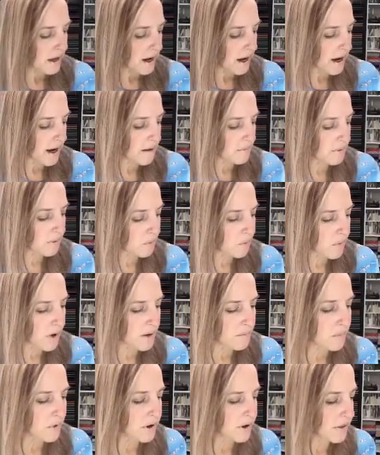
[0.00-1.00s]

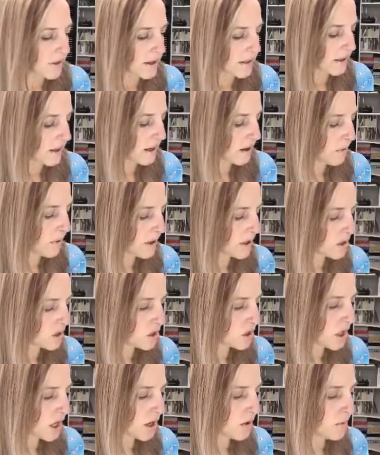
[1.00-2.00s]
One more thing that I want to
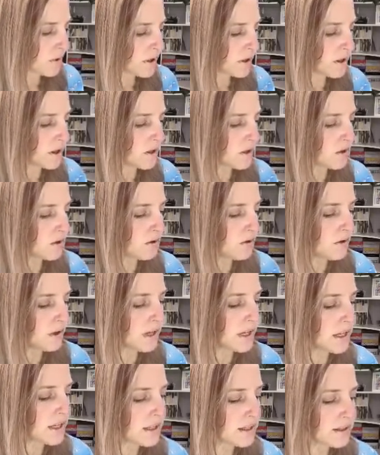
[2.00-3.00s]
share with you
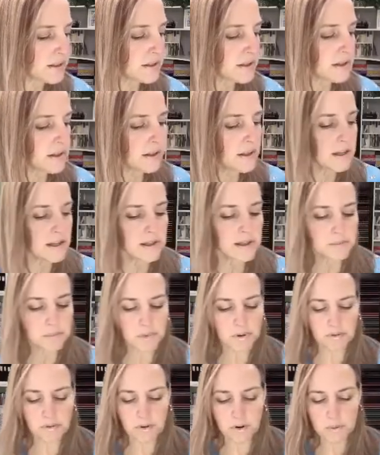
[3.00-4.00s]
is this
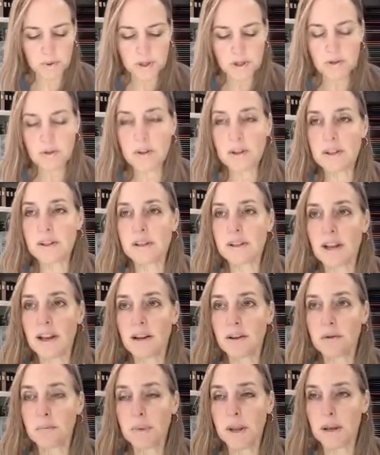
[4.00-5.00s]
before we do the
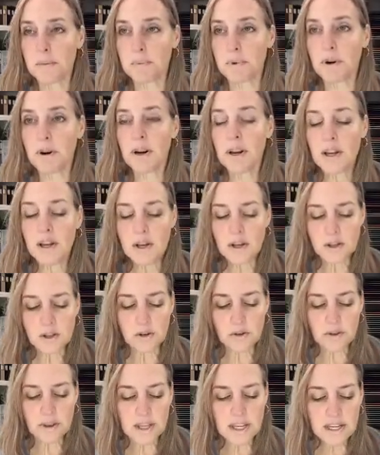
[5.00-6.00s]
designer paper.
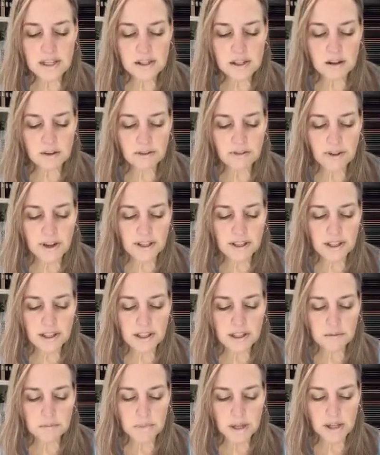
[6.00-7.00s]
So these are fun
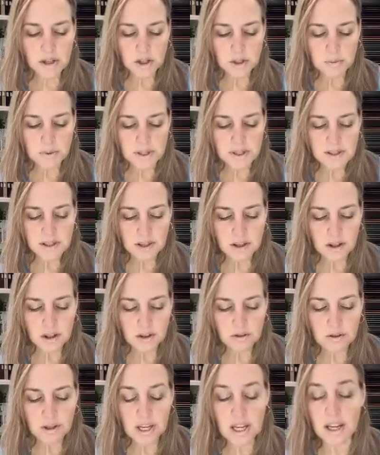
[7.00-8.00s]
little embellishments that are
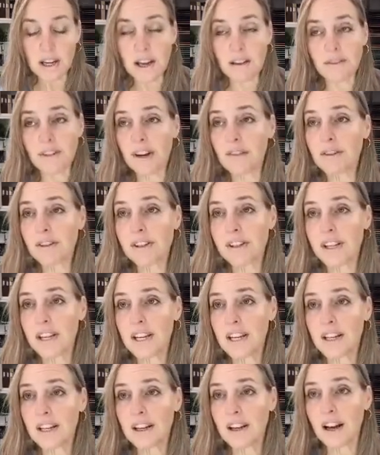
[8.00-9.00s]
unique. I've never
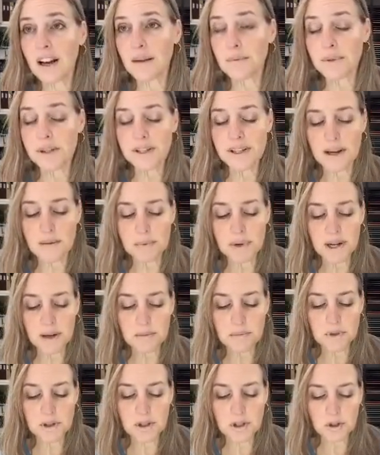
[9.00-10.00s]
seen Stampin'
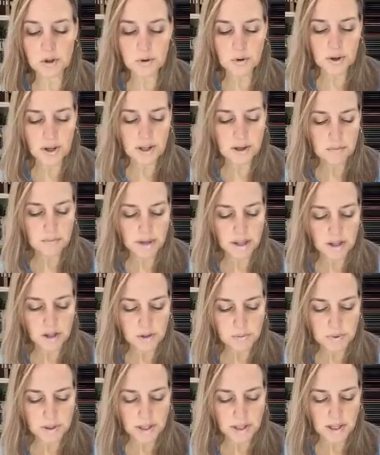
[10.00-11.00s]
Up! Do an
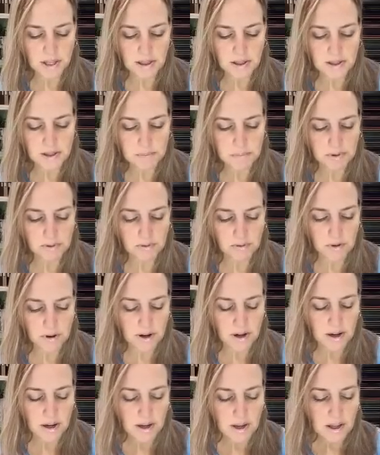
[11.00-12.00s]
embellishment like this
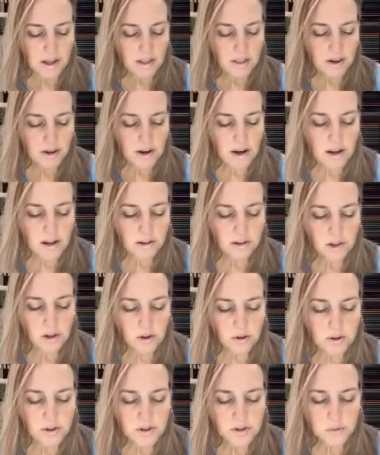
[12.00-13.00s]
before. They're called
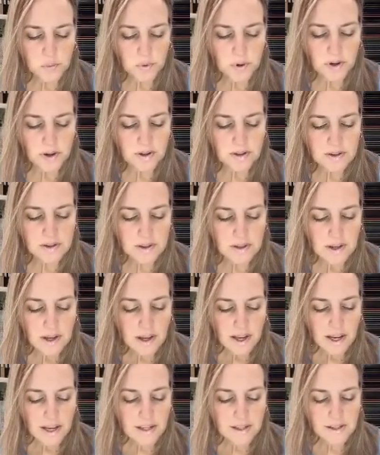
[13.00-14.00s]
gold swirls.
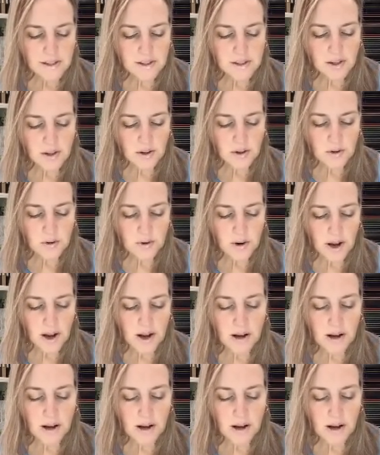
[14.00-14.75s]
And so